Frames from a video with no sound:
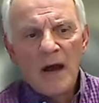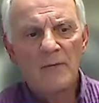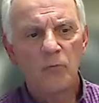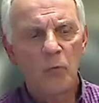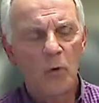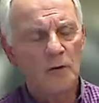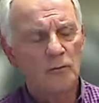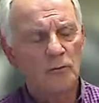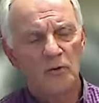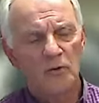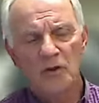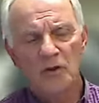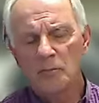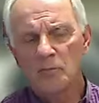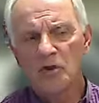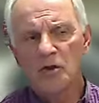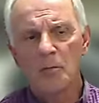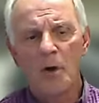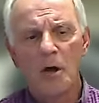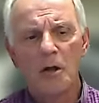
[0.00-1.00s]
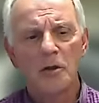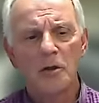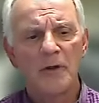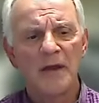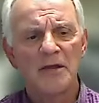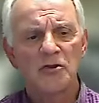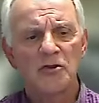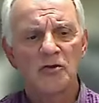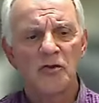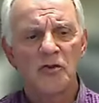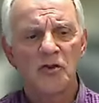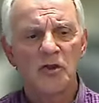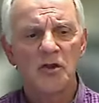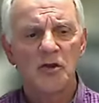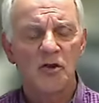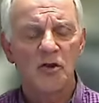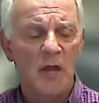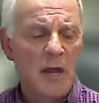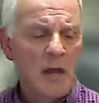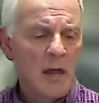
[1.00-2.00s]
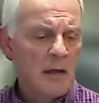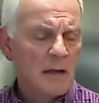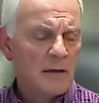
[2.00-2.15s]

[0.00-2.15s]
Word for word: I've worked with some smaller agencies